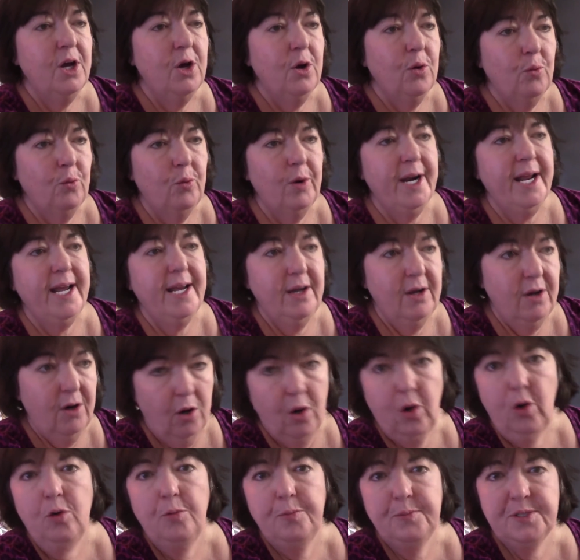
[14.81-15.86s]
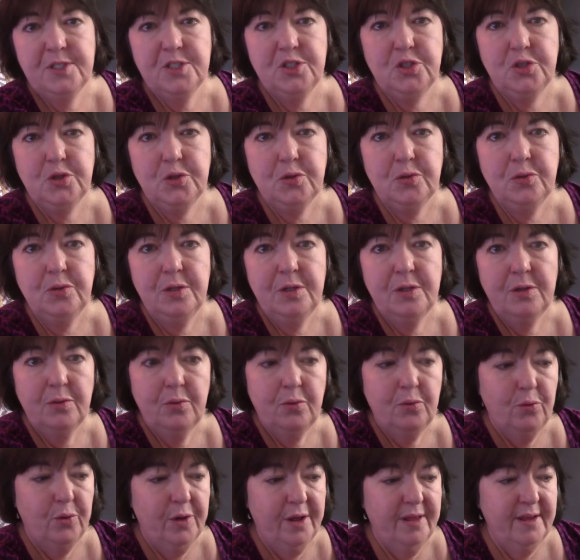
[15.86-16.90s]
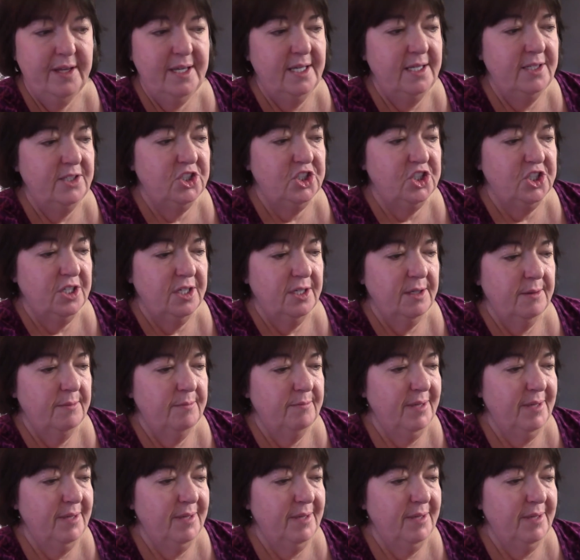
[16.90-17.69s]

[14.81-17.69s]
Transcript: what I hope to do with each